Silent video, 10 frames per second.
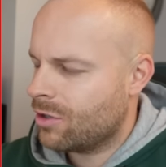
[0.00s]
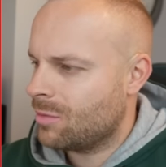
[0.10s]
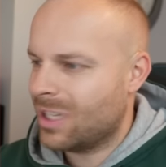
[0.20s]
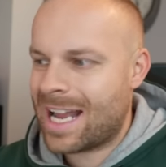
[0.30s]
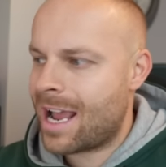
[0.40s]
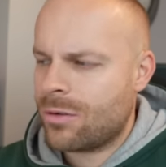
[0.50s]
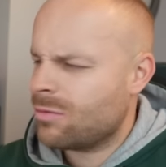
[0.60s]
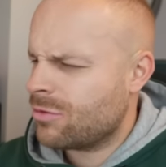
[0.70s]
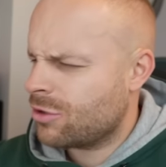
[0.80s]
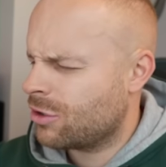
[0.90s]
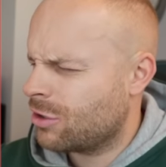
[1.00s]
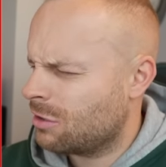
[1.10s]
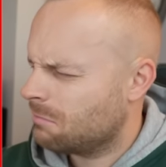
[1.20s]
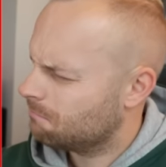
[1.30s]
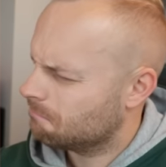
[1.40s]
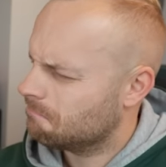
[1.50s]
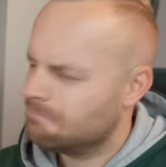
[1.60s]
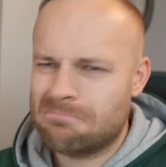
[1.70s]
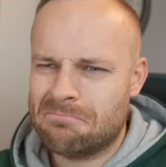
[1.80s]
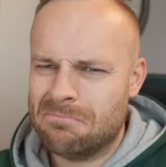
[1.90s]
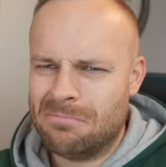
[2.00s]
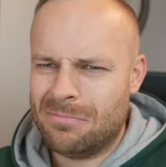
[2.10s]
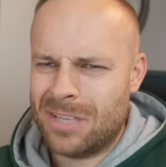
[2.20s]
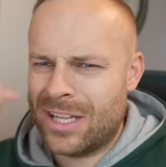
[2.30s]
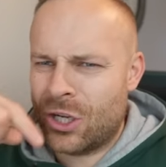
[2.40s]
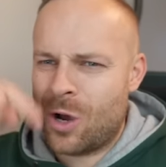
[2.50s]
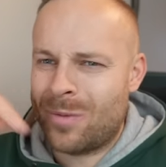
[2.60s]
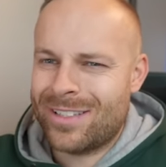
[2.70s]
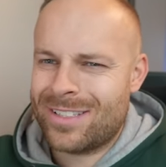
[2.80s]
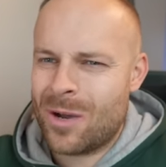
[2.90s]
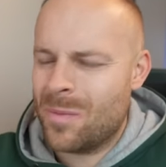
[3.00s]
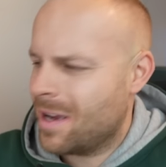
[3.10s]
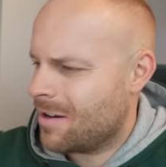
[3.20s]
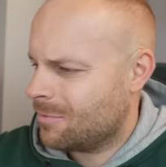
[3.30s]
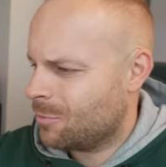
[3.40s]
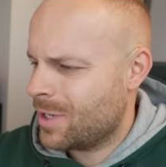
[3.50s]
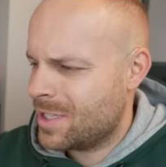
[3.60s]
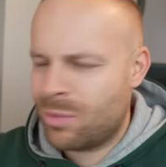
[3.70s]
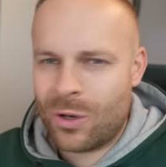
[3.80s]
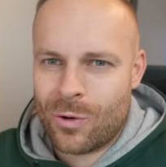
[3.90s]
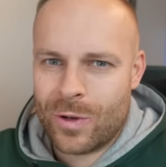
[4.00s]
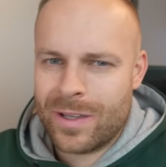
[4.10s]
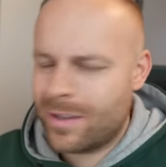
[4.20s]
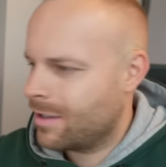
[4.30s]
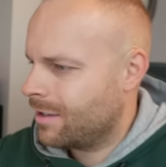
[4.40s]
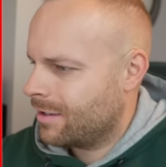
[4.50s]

room lounge. In the comments, help me out. What is pokój?